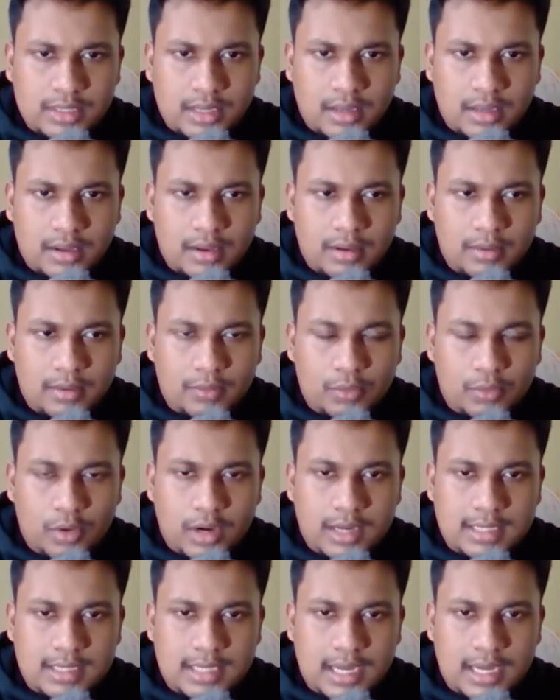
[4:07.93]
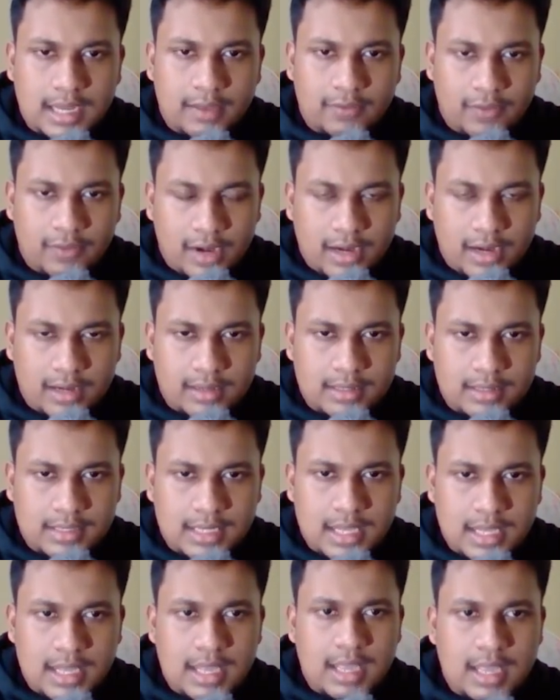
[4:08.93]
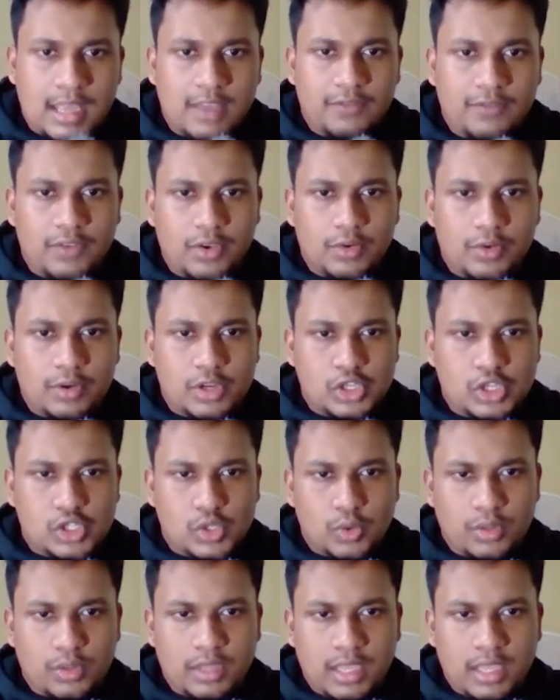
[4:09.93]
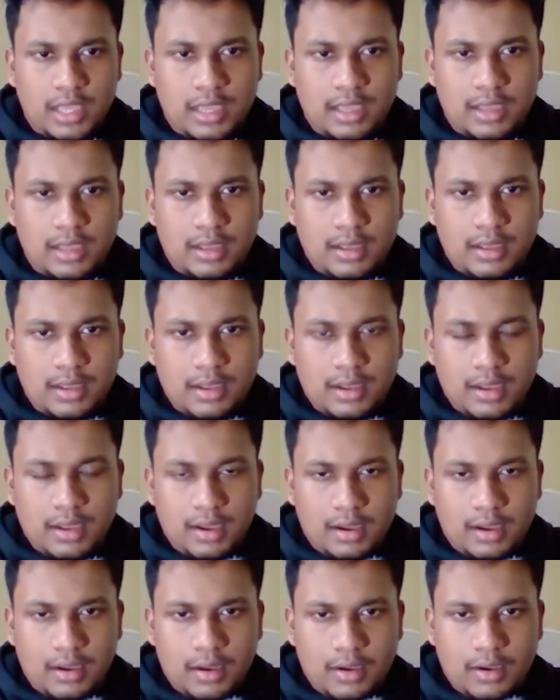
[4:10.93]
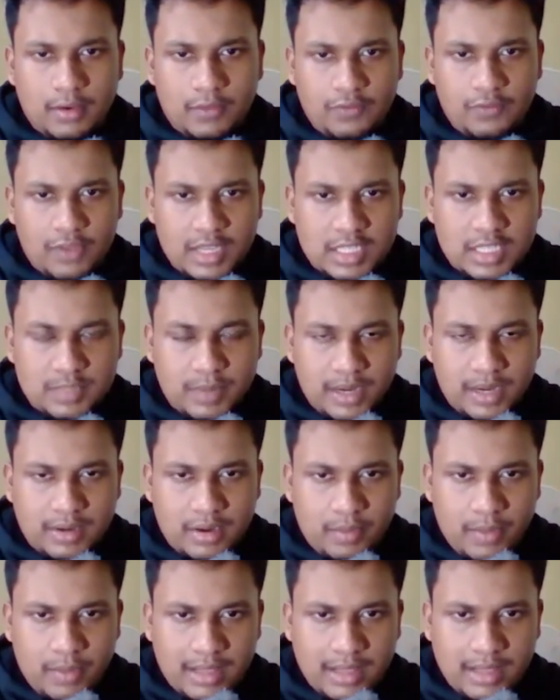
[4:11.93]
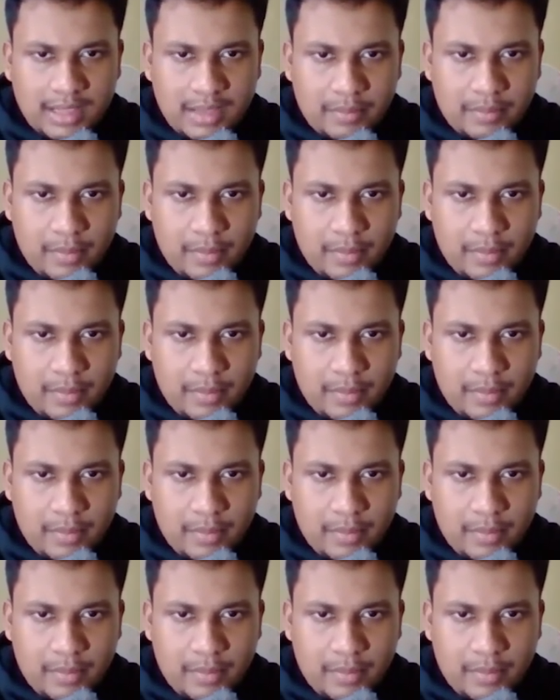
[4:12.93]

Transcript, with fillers: who are designing filters if you could show the phase spectrum and the